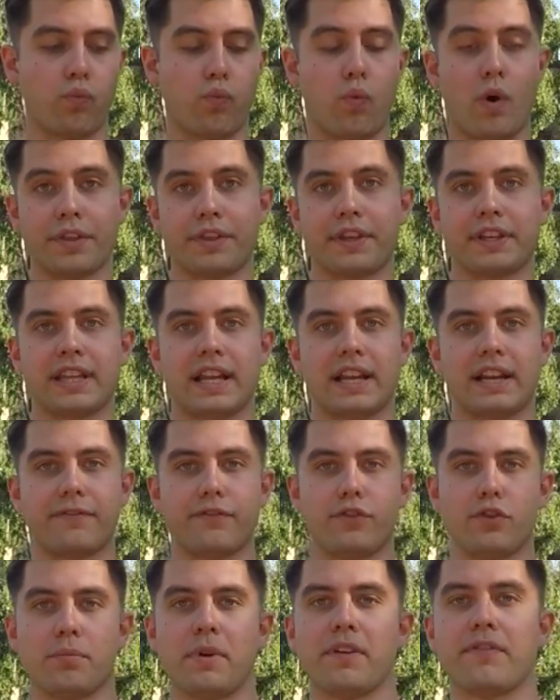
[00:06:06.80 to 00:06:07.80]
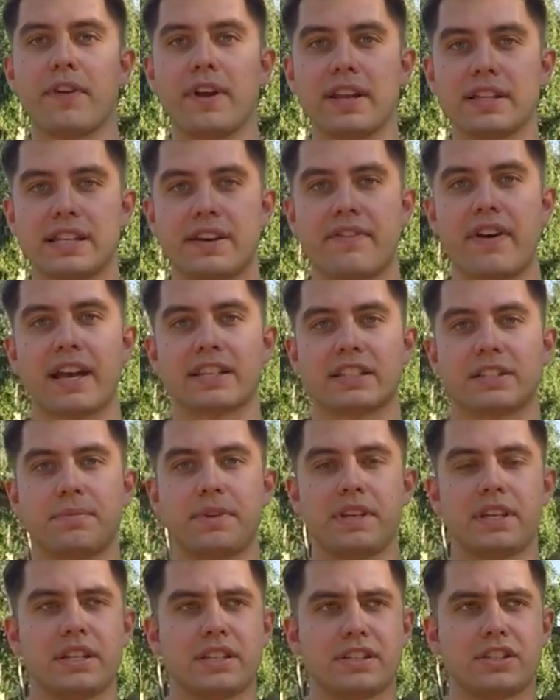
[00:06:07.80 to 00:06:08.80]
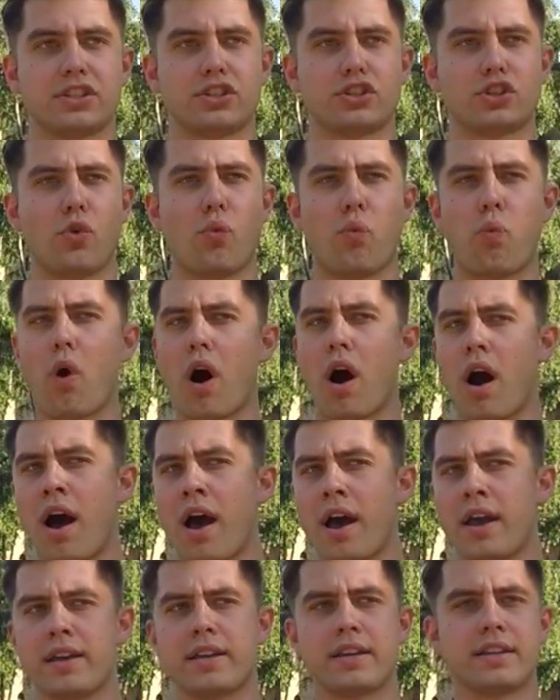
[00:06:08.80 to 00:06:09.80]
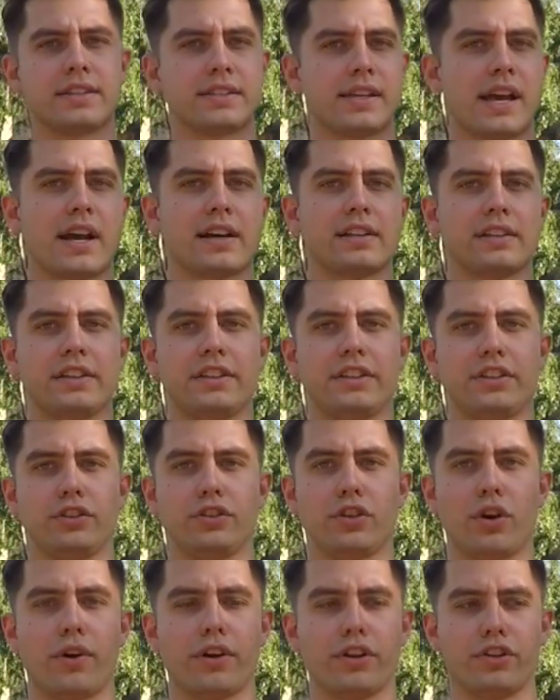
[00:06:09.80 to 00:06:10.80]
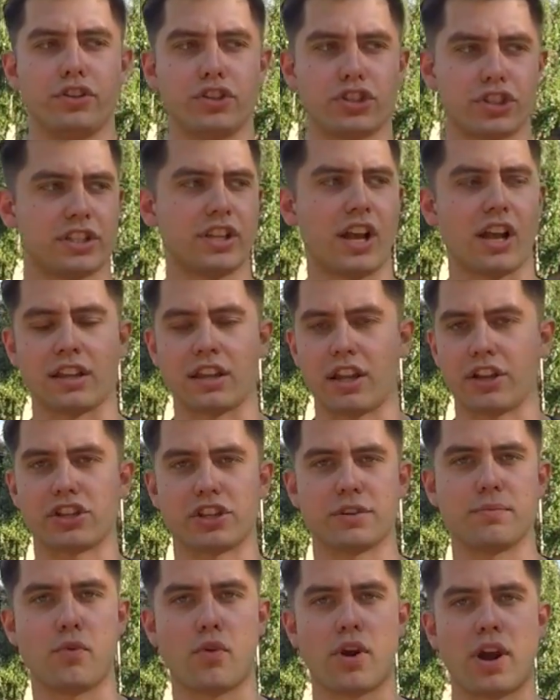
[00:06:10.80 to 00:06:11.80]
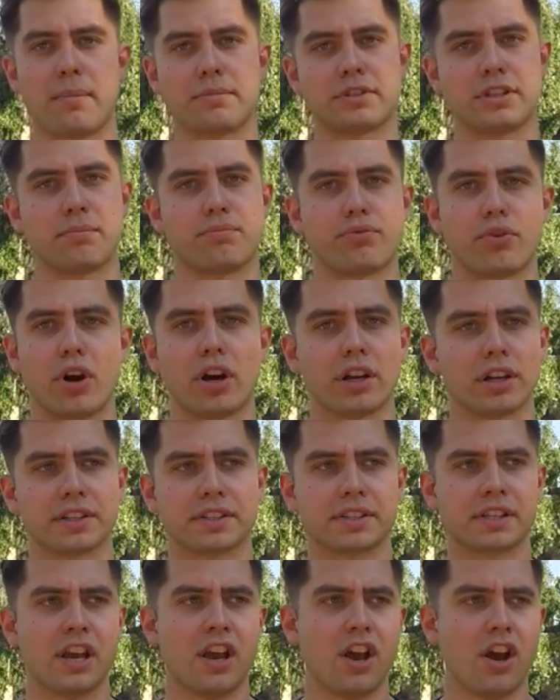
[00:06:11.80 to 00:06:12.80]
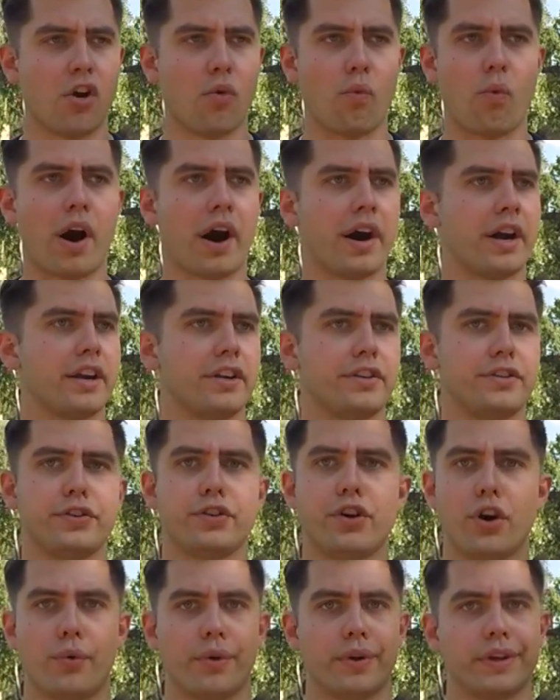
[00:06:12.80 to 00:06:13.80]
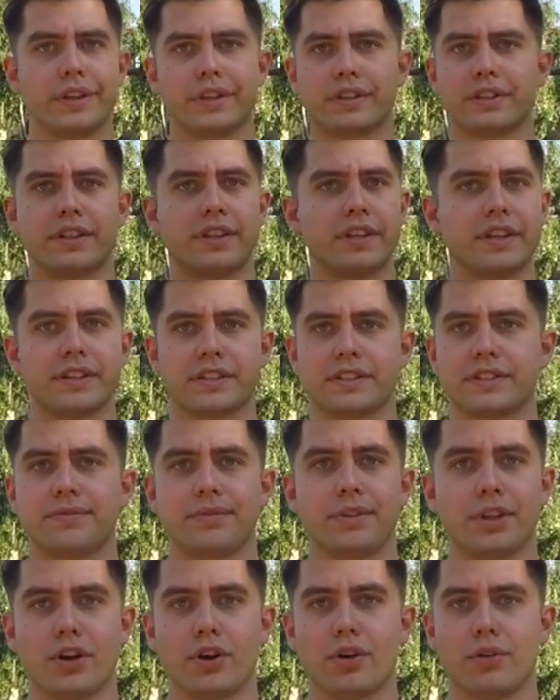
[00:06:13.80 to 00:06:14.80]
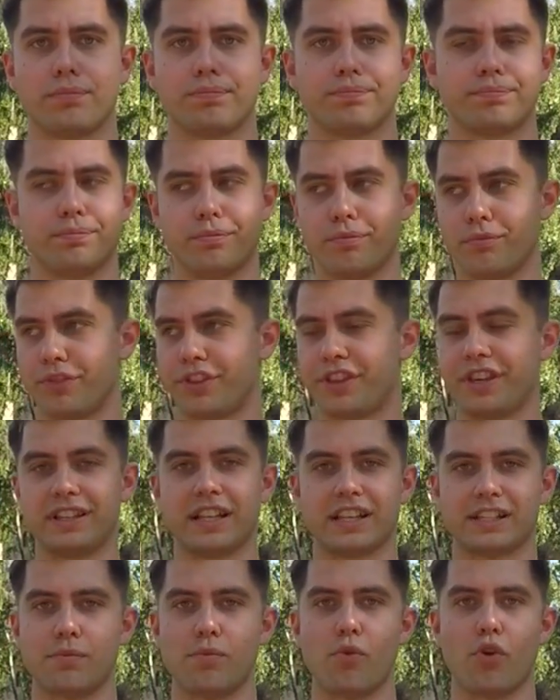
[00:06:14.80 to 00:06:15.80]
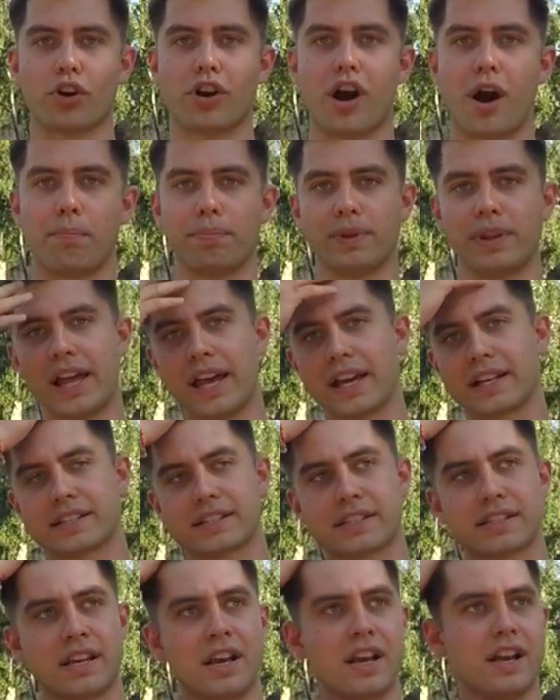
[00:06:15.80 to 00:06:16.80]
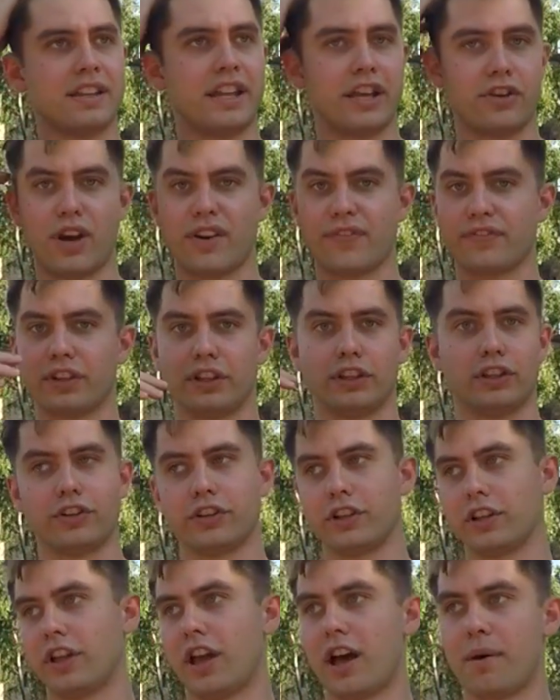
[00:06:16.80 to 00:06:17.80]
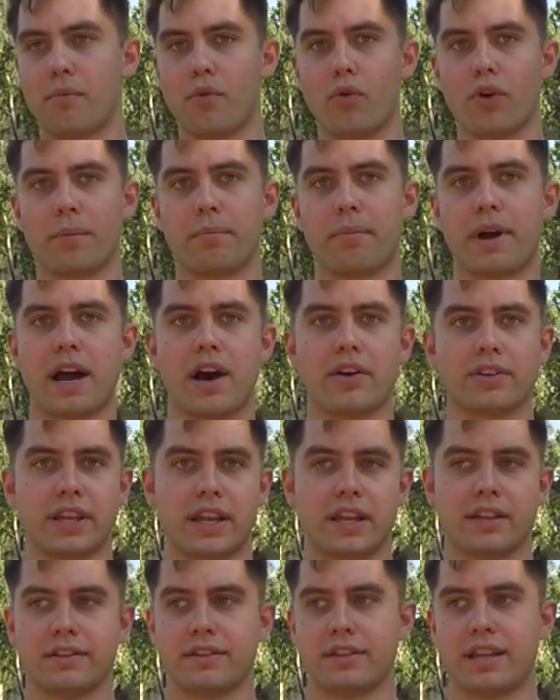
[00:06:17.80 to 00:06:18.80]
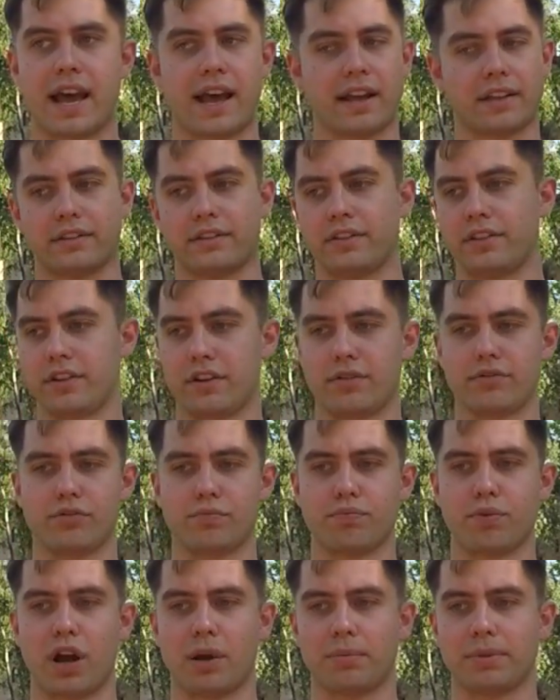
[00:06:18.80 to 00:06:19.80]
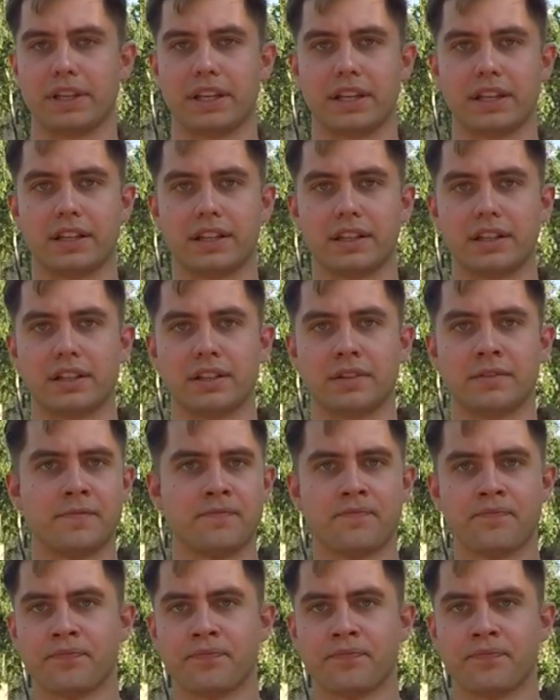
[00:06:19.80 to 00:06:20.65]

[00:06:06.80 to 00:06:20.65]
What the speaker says: One thing that a few of my friends have asked me is, so why exactly, are you just not launching more Amazon products? Why are you going into this, thing that's more complex, that you have to learn a lot more about, and that, you're probably gonna,